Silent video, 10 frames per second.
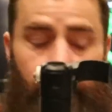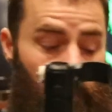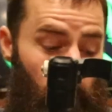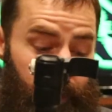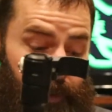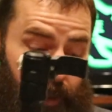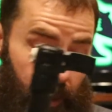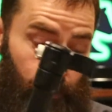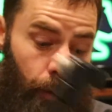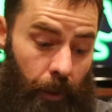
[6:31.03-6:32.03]
just wouldn't
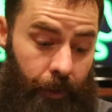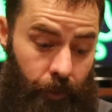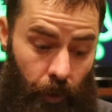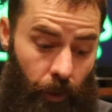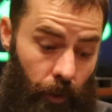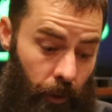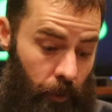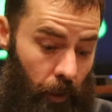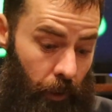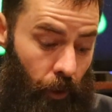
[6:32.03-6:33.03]
stay in place, so I
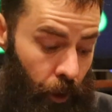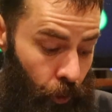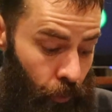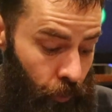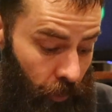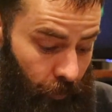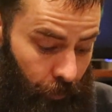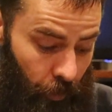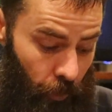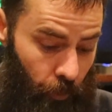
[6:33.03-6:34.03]
couldn't use one of
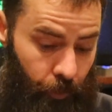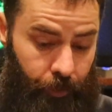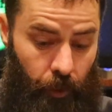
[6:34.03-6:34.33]
my poles.